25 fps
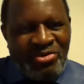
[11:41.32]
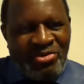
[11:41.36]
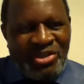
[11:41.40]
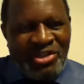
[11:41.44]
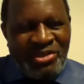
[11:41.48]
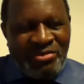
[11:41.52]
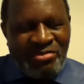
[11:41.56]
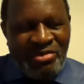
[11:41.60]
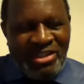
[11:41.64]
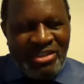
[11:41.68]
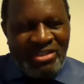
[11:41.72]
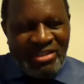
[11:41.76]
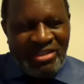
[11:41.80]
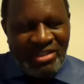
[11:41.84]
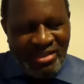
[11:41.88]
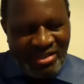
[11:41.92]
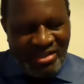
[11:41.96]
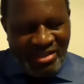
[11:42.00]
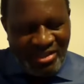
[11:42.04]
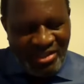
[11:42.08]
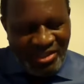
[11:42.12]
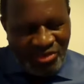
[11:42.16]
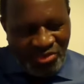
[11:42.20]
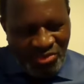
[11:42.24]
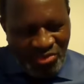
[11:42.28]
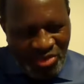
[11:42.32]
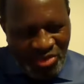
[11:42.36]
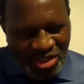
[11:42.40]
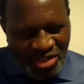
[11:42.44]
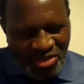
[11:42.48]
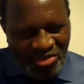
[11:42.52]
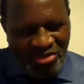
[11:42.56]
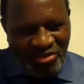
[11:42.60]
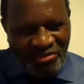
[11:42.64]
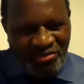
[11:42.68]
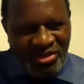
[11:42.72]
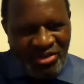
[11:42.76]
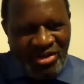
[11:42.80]
Which means this
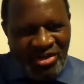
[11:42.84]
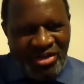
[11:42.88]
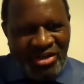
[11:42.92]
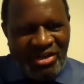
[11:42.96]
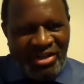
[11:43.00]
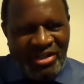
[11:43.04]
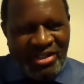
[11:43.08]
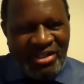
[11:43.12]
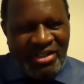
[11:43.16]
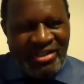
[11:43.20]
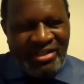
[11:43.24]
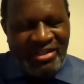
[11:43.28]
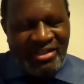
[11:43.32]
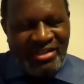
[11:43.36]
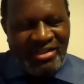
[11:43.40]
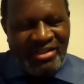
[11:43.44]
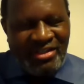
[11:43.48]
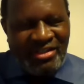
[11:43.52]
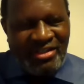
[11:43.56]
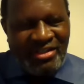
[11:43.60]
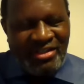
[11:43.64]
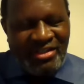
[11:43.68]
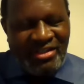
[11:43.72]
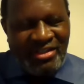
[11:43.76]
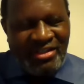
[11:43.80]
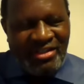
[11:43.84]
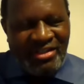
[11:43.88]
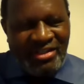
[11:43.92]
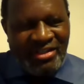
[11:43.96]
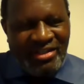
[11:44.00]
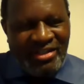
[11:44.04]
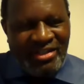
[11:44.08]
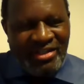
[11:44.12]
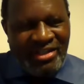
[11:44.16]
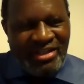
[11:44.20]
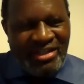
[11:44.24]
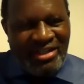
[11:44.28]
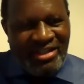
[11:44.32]
word of God
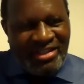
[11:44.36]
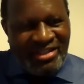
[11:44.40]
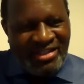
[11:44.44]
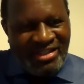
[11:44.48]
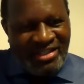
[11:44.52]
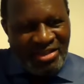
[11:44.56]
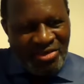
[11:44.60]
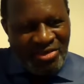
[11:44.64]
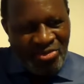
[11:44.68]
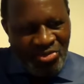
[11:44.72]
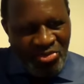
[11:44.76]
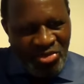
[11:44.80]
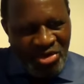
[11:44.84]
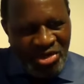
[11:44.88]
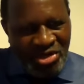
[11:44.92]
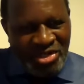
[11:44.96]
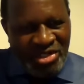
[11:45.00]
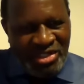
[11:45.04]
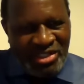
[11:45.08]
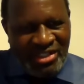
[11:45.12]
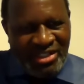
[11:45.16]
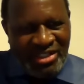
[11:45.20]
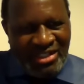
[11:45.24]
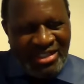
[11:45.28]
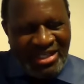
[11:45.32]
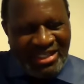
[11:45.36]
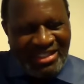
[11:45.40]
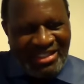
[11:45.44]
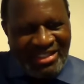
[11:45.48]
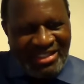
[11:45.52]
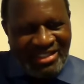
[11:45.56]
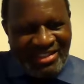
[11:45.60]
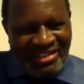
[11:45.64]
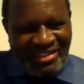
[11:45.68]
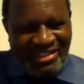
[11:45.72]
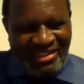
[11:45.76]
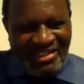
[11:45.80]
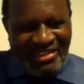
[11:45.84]
is the word
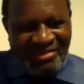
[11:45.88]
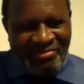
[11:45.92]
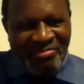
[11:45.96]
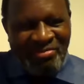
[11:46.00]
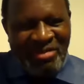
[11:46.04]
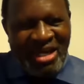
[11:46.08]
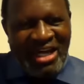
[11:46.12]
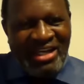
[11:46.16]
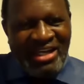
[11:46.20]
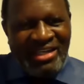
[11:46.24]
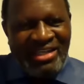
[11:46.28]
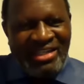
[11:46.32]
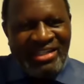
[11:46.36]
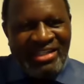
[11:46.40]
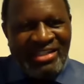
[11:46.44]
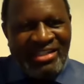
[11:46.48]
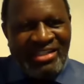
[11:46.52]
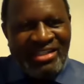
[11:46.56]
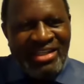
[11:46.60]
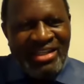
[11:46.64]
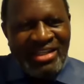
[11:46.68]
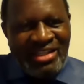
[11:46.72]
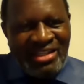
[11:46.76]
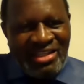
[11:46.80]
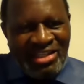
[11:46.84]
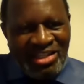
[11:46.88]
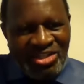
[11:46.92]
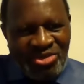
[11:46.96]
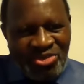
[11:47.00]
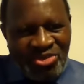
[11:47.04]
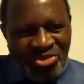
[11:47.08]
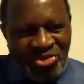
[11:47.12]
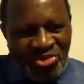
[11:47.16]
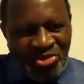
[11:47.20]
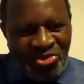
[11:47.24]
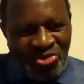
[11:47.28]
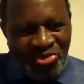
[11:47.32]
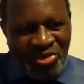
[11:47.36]
that is demanding the
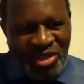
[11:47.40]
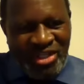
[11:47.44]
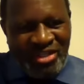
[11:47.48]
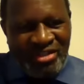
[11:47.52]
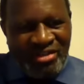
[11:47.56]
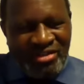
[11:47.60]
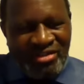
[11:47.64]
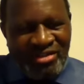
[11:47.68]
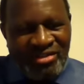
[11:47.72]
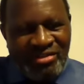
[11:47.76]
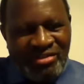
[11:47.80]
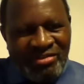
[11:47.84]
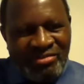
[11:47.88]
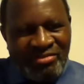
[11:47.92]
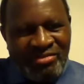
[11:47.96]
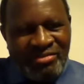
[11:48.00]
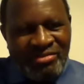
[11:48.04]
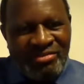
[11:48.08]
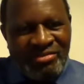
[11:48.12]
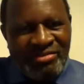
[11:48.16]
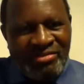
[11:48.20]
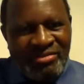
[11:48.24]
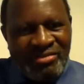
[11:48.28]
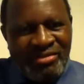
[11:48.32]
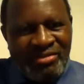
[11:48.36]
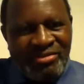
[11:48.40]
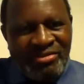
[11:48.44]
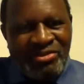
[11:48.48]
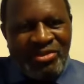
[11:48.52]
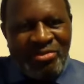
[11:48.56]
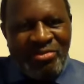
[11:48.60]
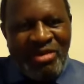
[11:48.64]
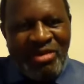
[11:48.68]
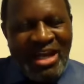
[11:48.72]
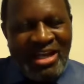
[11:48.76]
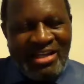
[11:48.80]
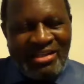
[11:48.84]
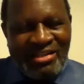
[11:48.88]
doing
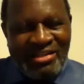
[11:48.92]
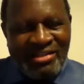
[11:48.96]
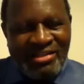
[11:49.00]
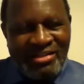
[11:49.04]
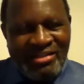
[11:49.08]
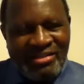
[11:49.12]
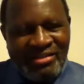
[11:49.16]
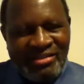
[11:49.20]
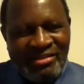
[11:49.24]
from us.